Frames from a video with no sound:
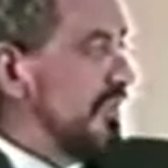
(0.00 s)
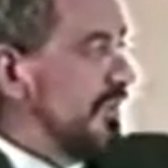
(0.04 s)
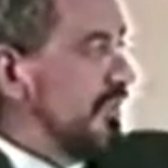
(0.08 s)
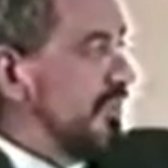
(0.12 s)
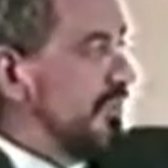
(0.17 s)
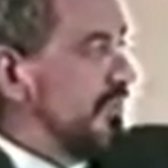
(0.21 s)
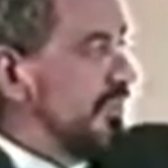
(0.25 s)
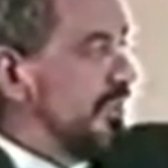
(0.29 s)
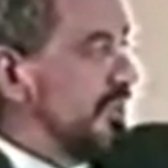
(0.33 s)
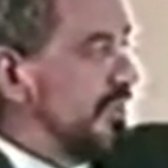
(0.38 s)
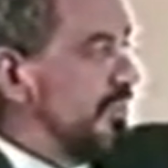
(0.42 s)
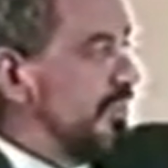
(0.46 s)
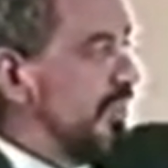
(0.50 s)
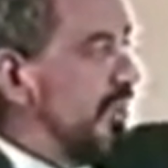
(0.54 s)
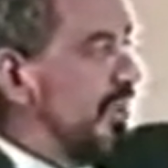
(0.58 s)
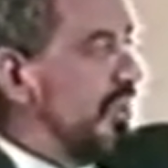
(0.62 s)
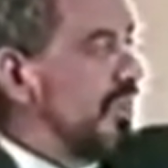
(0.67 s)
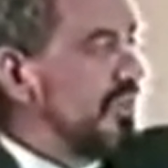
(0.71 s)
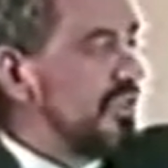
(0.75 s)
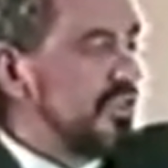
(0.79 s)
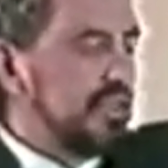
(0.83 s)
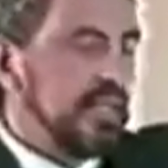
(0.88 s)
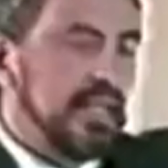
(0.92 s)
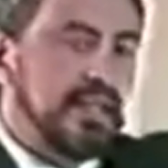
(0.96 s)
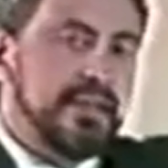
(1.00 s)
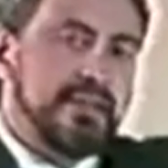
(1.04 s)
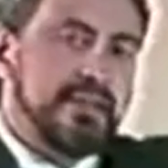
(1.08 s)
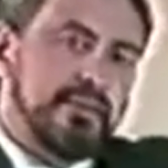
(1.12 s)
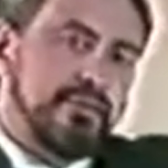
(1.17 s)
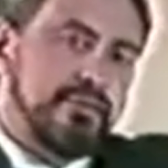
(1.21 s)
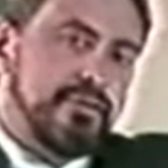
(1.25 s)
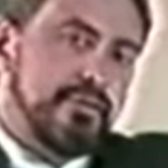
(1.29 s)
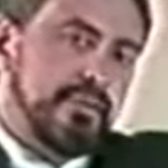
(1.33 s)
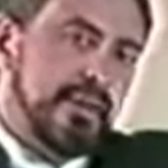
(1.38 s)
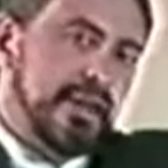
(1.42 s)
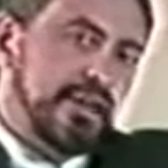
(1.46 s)
responds that the
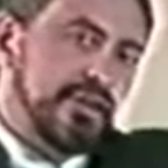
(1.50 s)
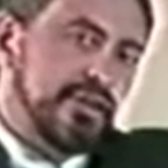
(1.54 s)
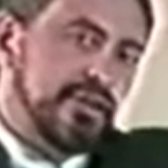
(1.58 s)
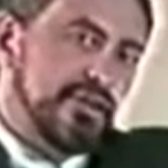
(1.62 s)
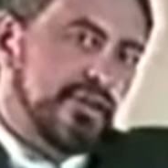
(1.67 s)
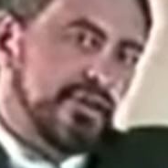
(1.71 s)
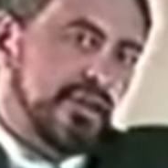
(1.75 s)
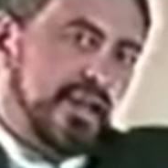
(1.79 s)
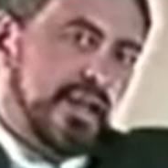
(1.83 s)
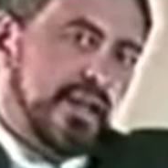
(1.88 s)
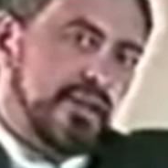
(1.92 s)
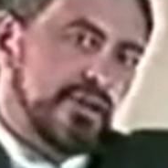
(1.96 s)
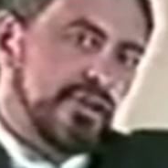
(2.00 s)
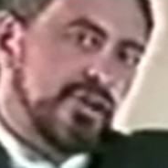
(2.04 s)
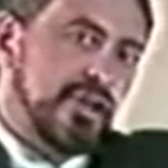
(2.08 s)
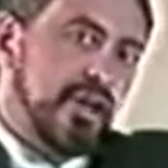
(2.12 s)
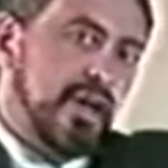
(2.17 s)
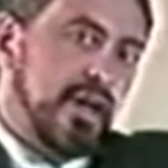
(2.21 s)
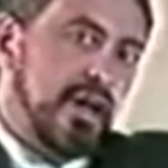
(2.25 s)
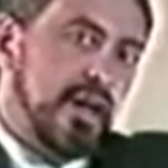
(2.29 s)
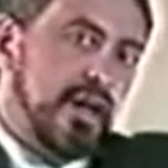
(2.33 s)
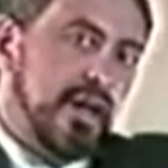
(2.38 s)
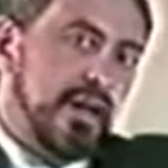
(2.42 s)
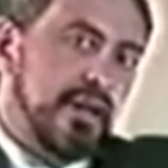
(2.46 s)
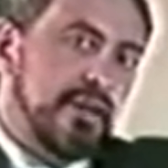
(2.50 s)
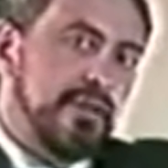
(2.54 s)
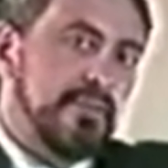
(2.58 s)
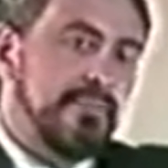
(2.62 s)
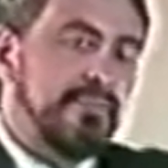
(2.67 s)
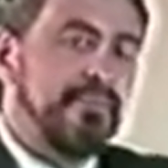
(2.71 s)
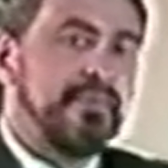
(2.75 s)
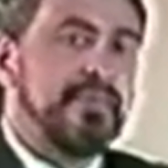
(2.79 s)
information is outside,